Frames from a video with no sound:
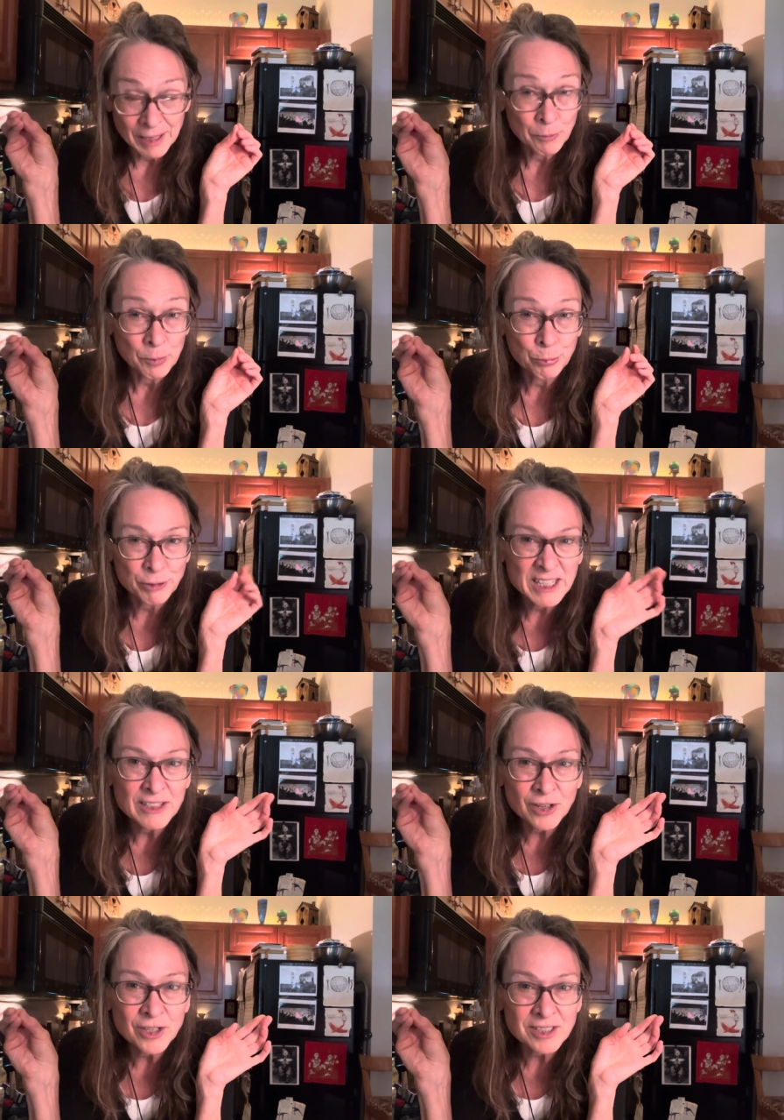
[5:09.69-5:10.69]
will breed
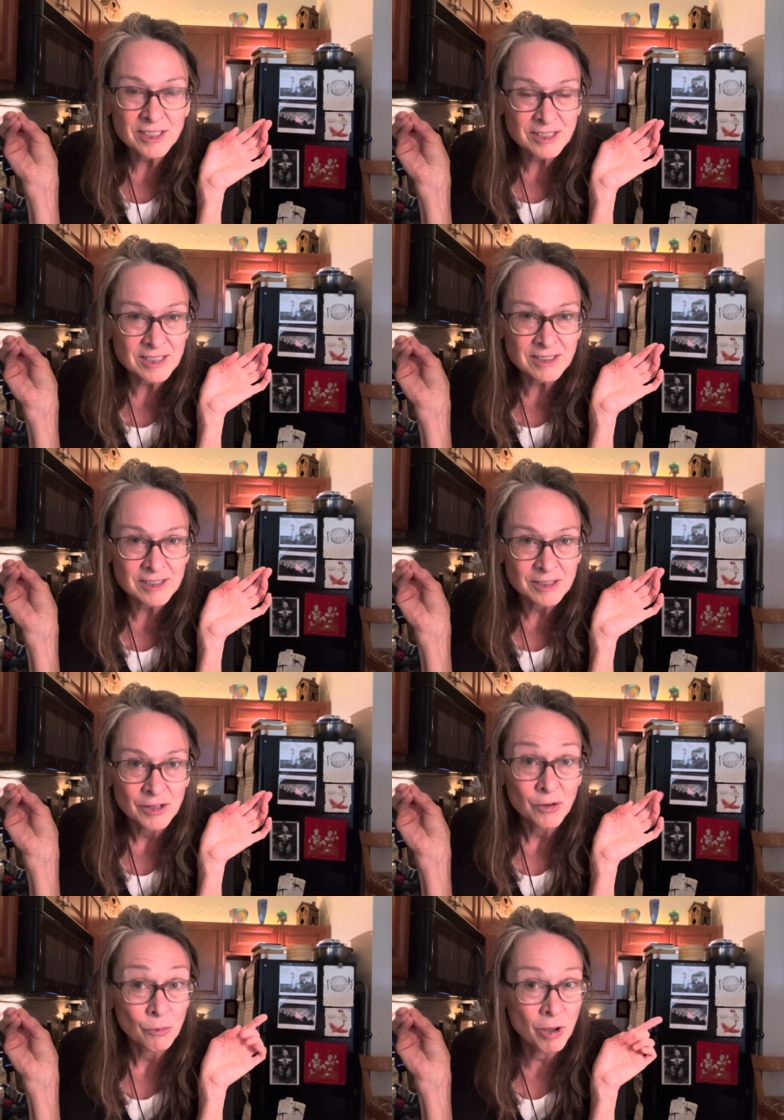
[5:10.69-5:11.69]
narcissists
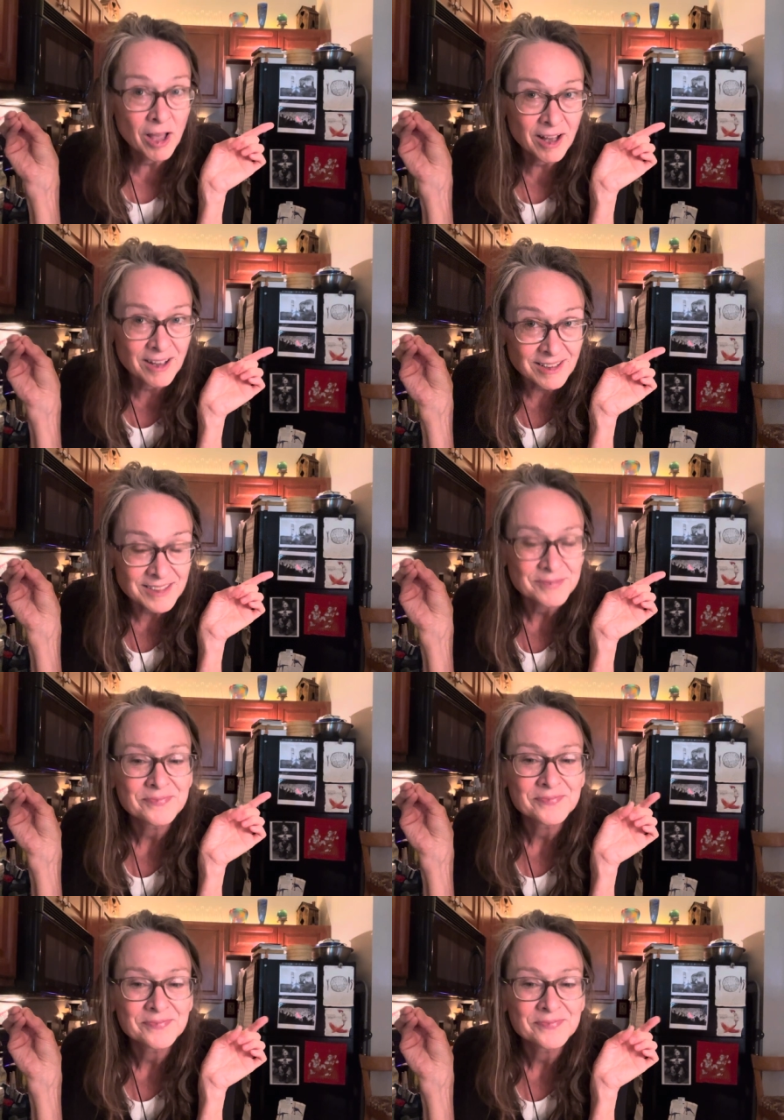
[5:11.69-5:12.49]
well,